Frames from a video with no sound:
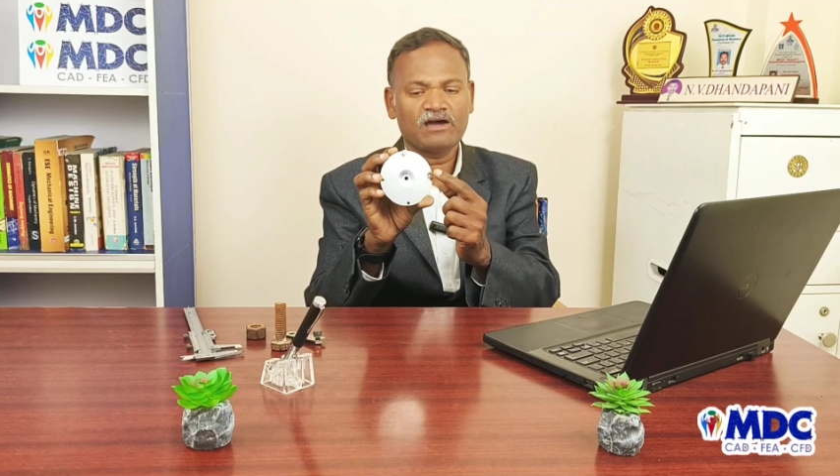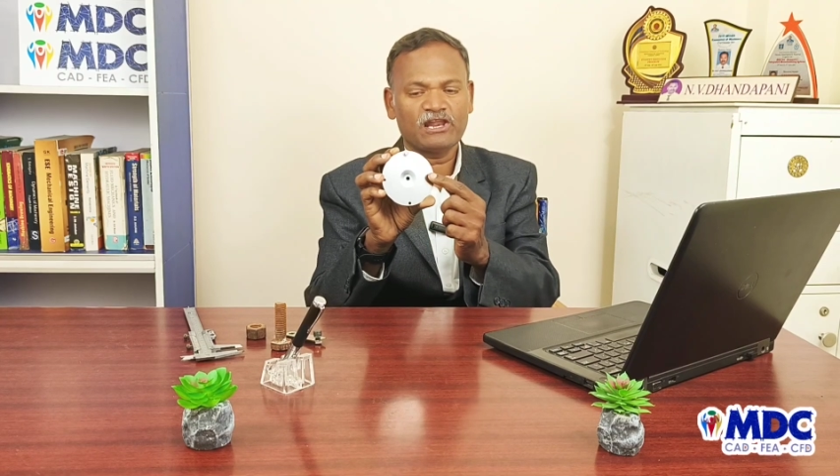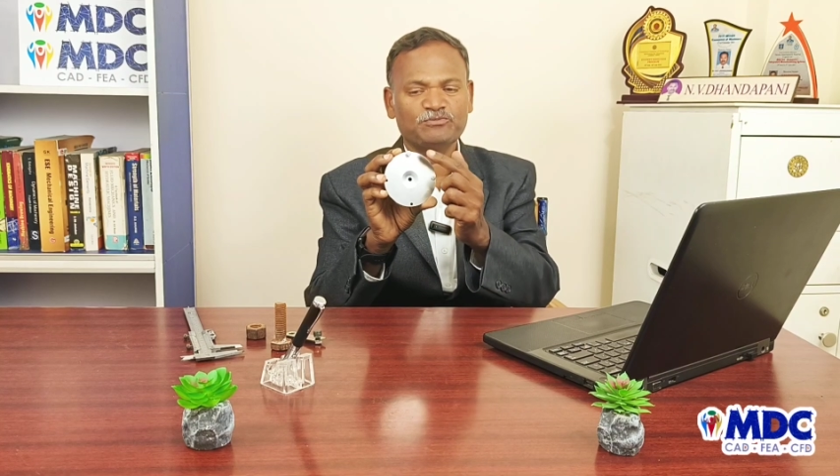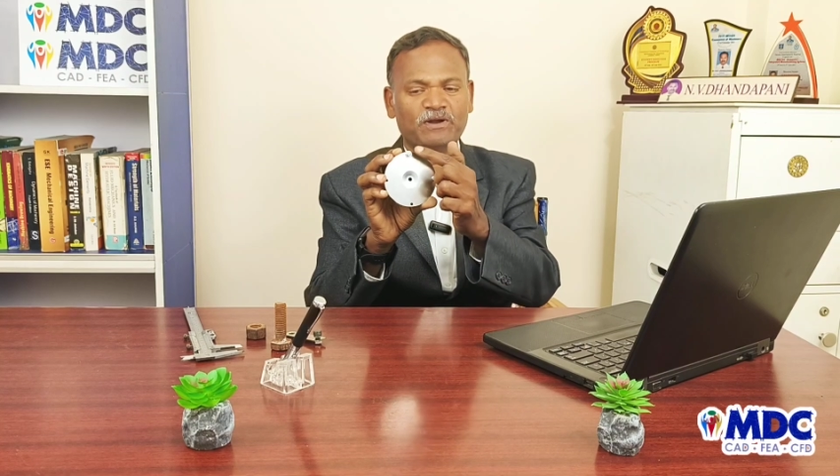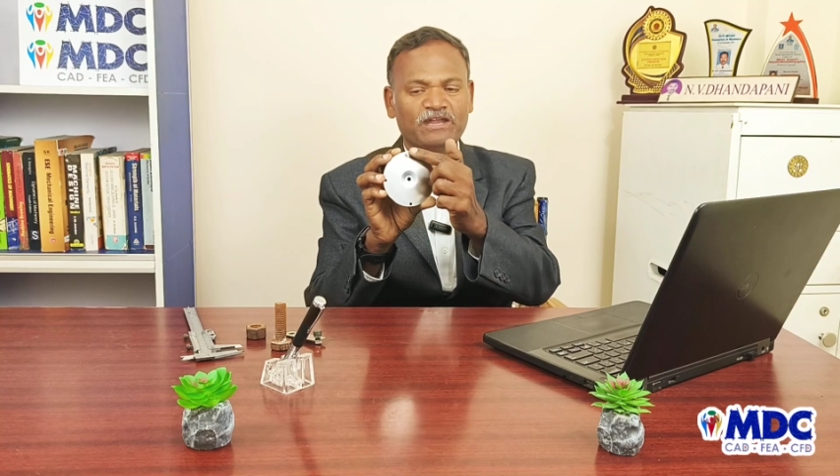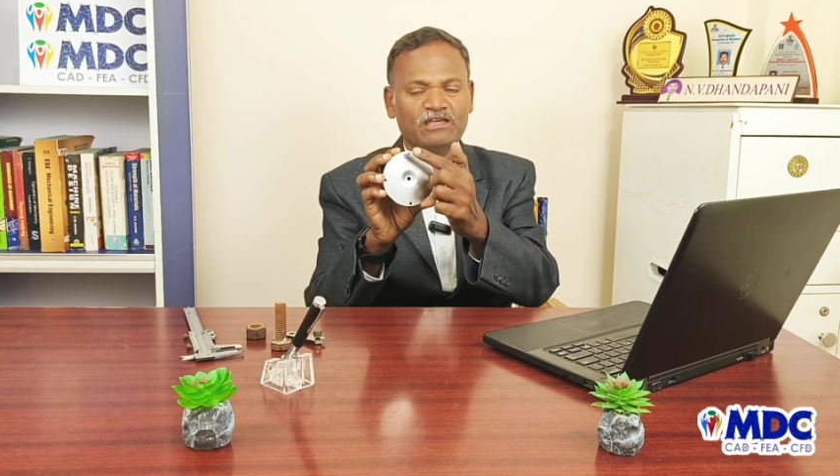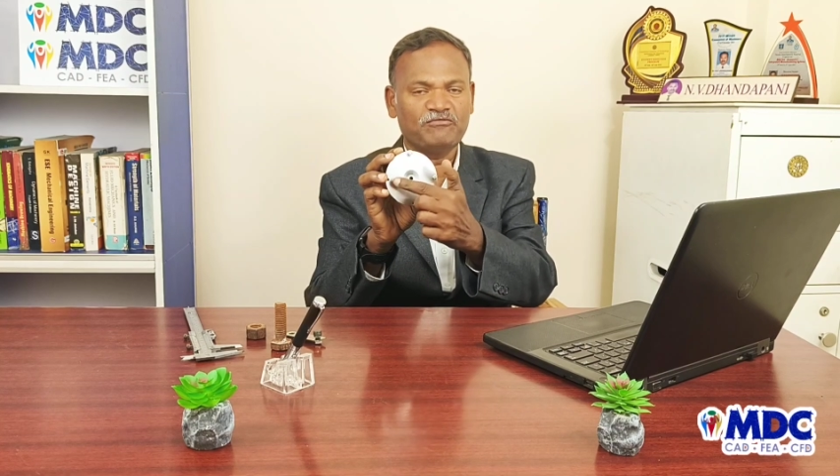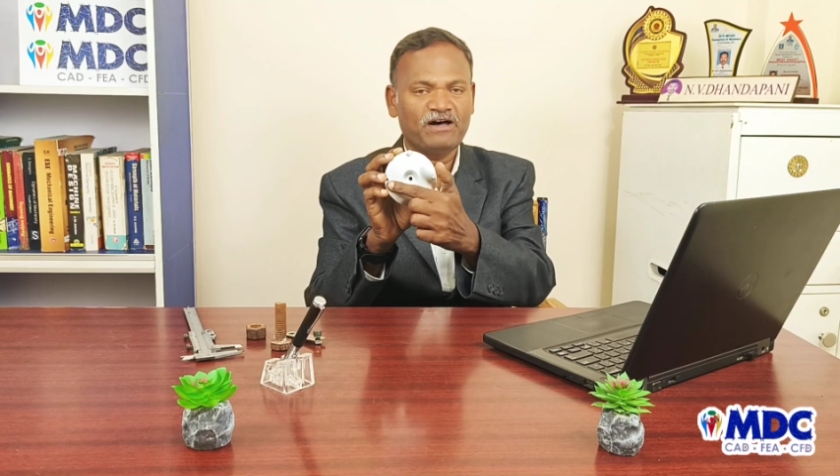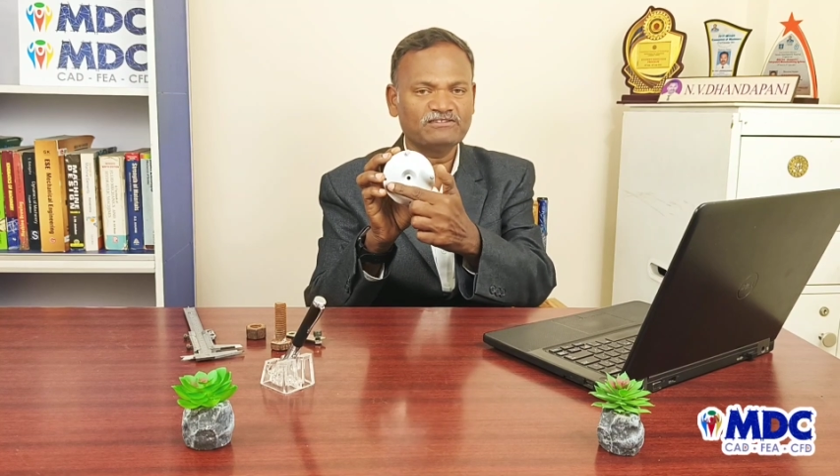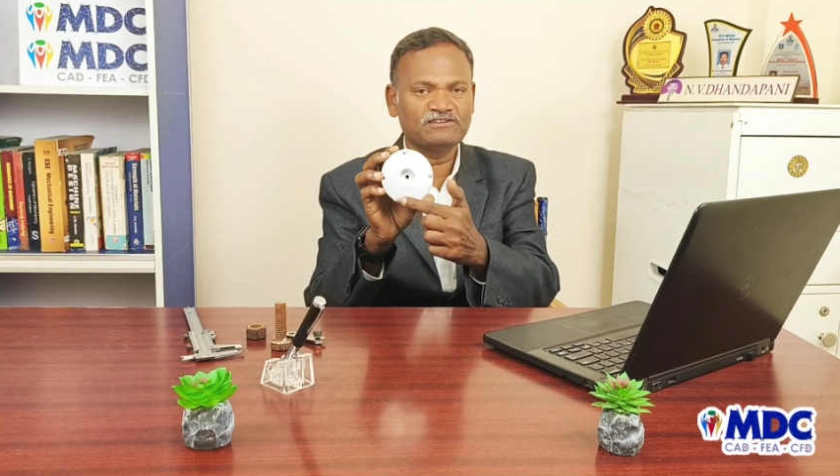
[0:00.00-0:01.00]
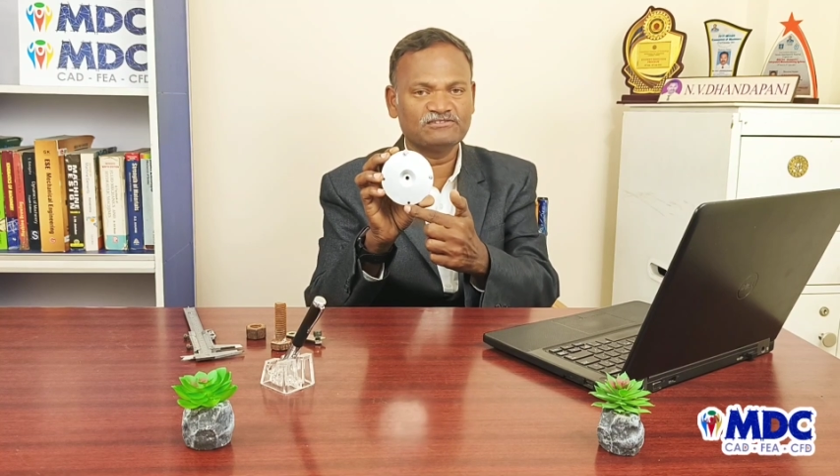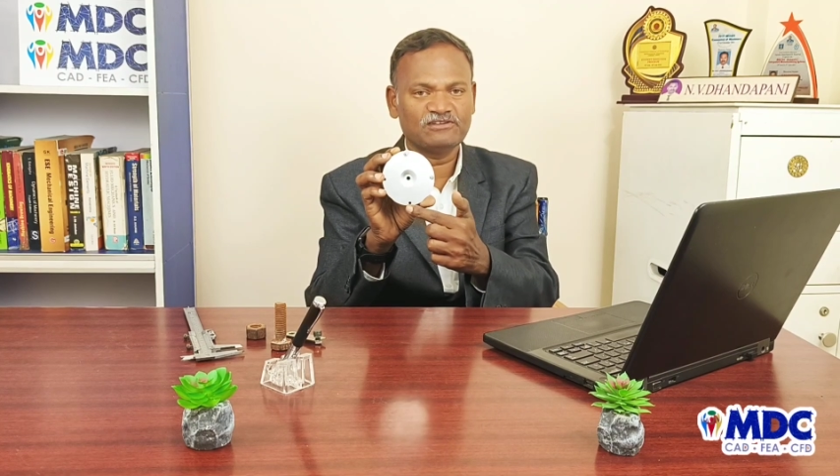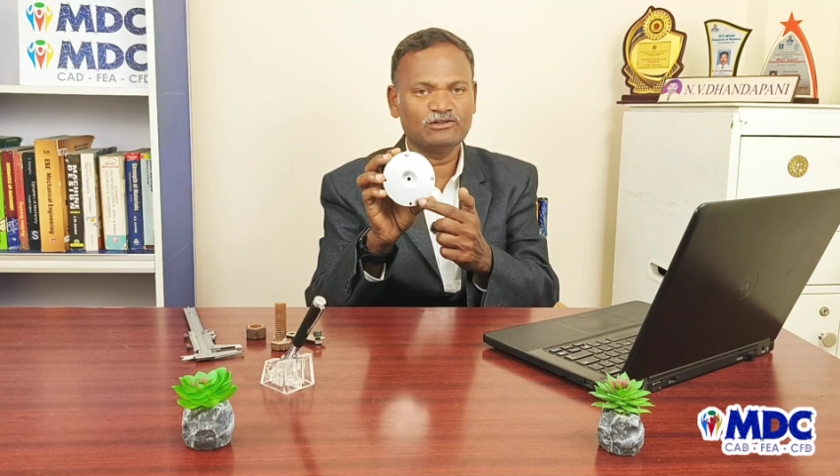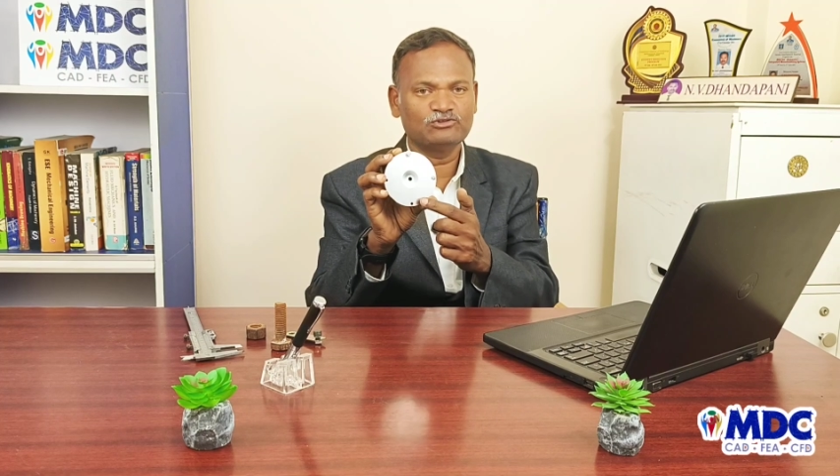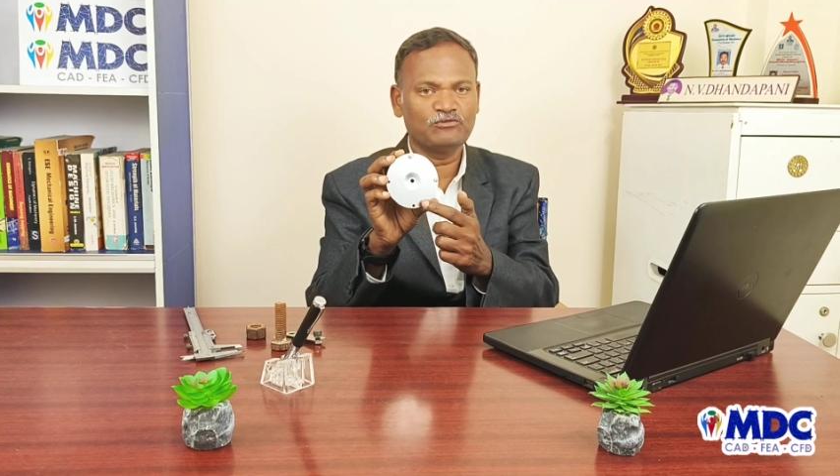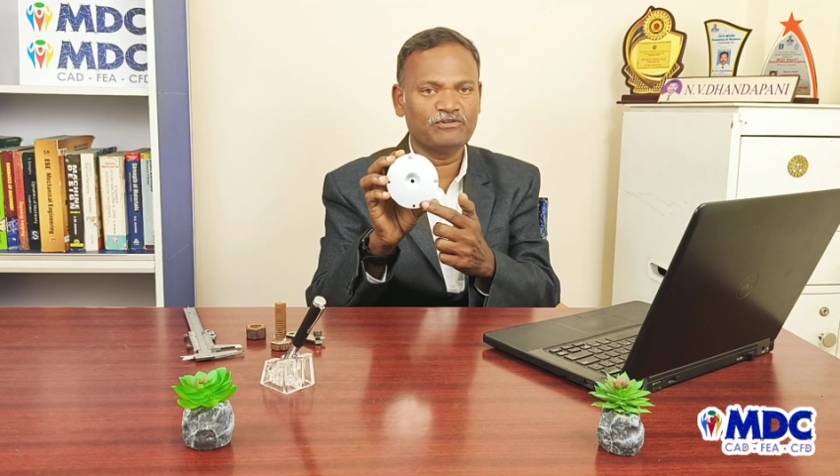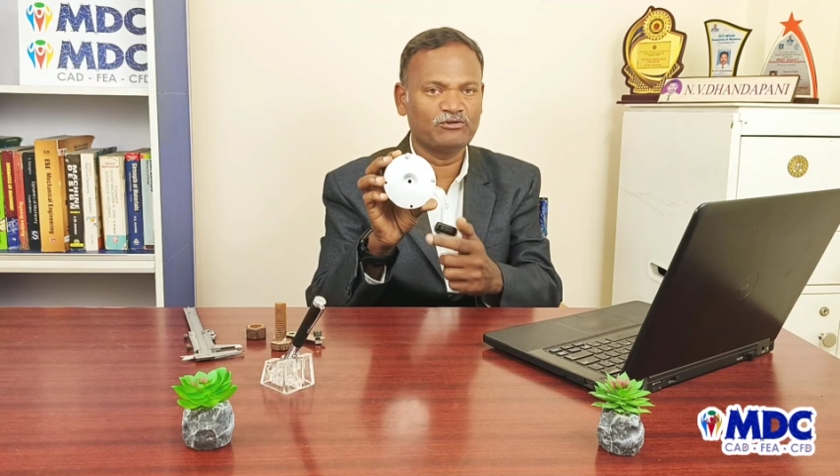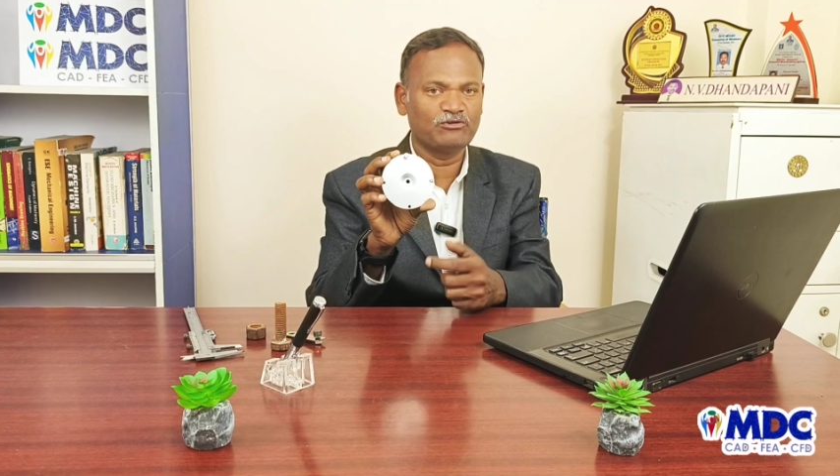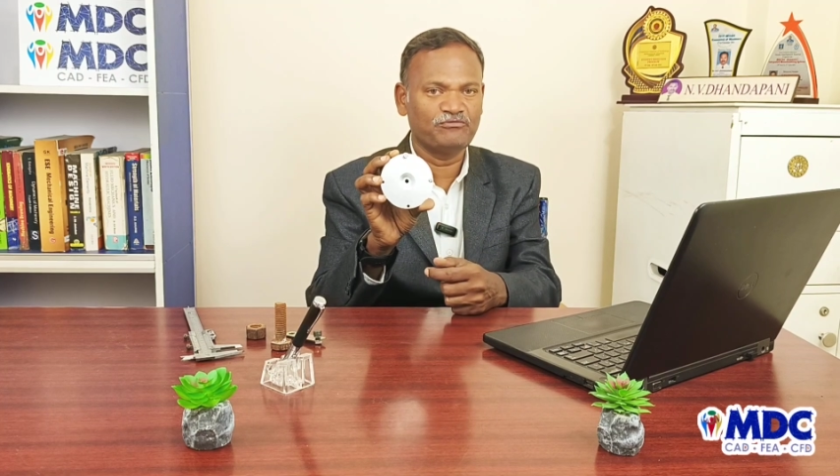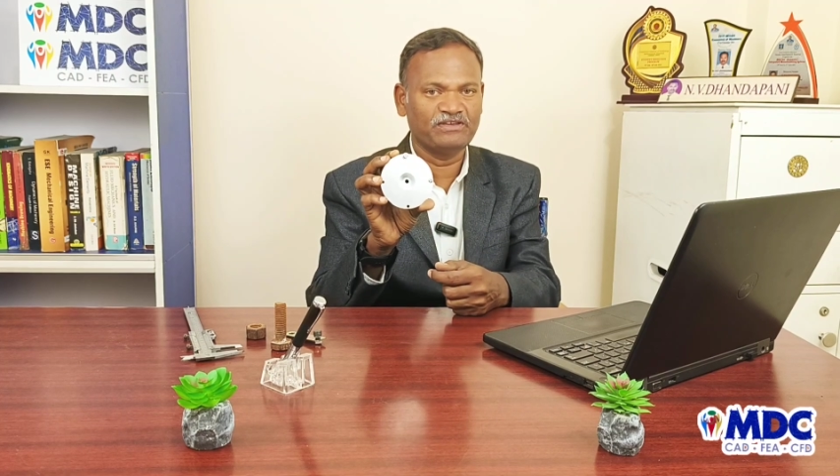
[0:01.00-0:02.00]
corresponding fasteners also we
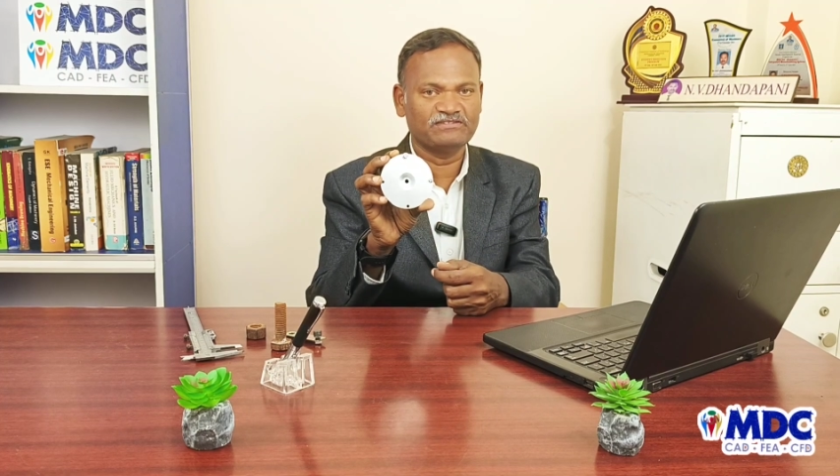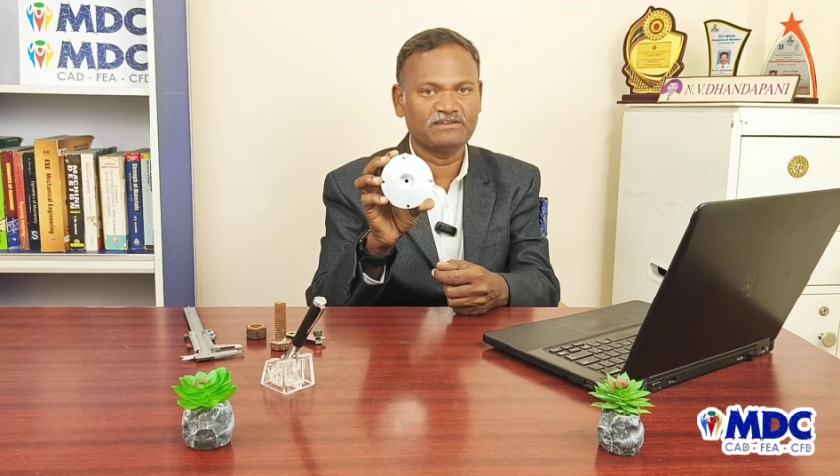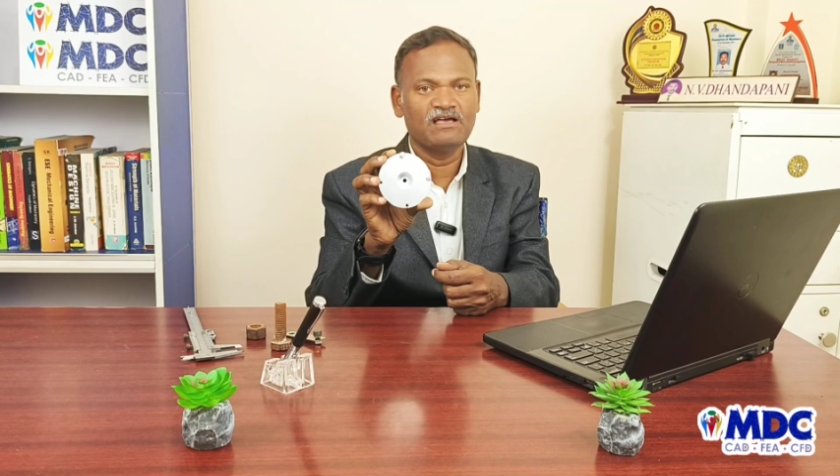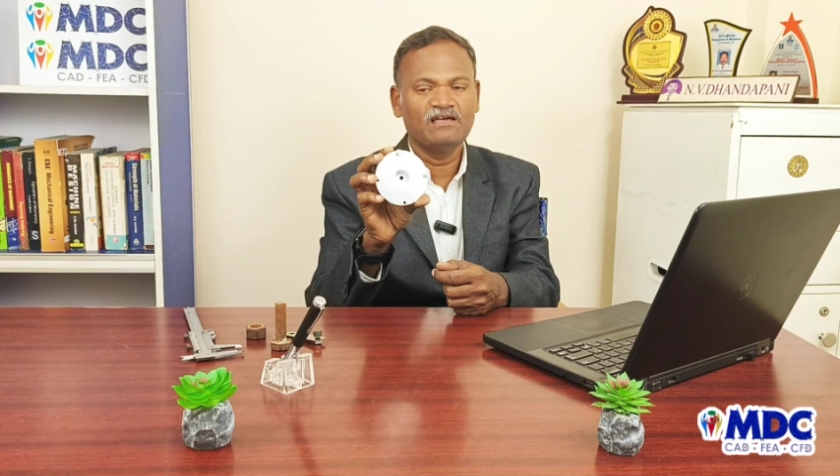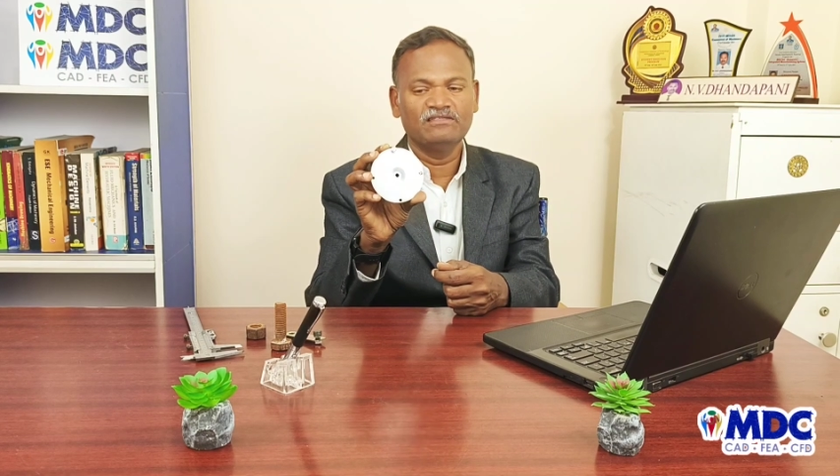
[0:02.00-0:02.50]
have to fix it.